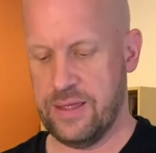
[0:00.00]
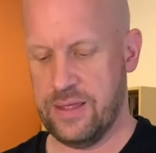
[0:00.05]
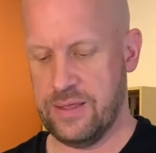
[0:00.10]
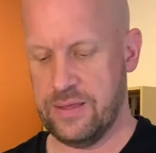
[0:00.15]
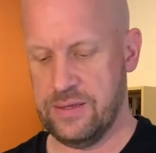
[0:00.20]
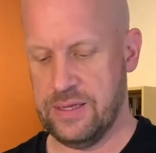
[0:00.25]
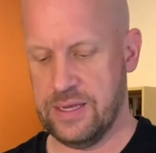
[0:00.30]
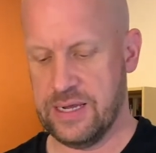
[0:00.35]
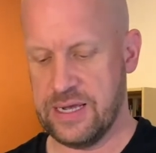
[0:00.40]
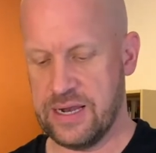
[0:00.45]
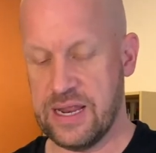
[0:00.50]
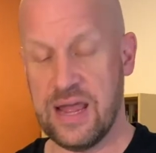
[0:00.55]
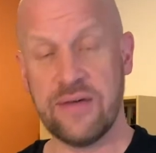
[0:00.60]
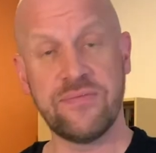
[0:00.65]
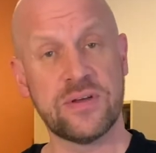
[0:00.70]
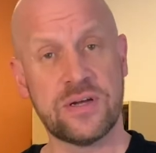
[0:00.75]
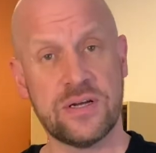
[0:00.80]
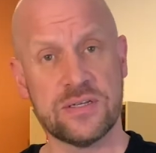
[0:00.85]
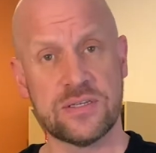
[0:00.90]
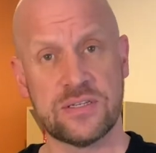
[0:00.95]
You got to have the
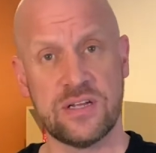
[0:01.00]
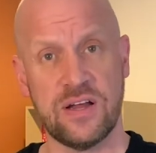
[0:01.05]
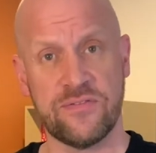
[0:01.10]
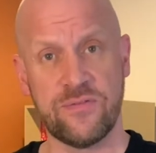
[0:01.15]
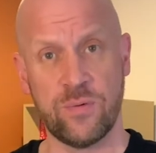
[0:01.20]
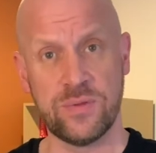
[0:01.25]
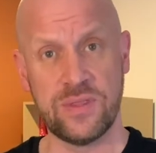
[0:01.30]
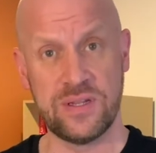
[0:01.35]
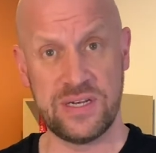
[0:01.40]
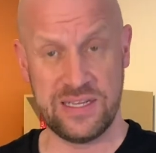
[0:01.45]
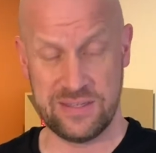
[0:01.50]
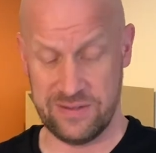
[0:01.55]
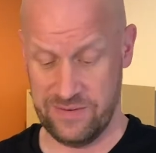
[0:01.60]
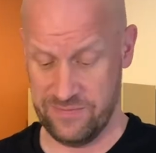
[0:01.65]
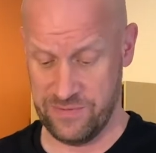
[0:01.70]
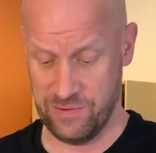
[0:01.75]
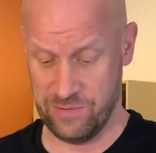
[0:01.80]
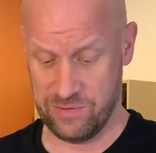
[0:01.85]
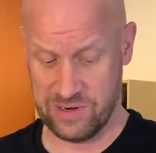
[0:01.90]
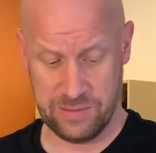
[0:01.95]
good stuff for when the decent
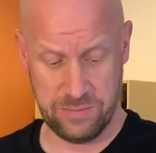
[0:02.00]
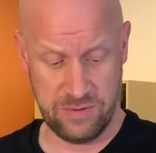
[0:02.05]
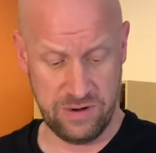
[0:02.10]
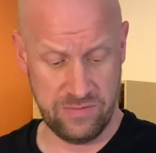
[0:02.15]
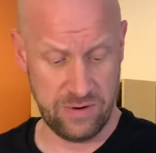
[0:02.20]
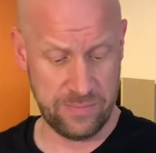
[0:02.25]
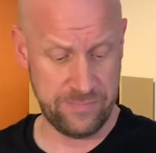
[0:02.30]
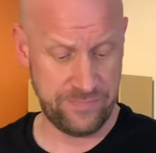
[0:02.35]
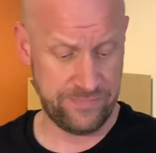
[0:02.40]
folk come over.